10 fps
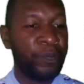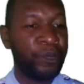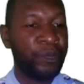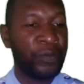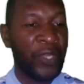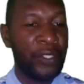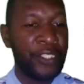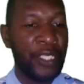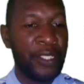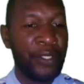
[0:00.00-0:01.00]

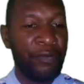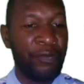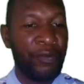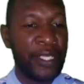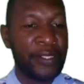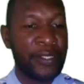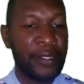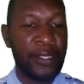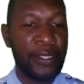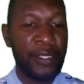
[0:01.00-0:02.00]
Conditioned reflex
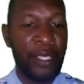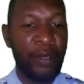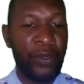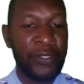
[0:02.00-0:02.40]
enables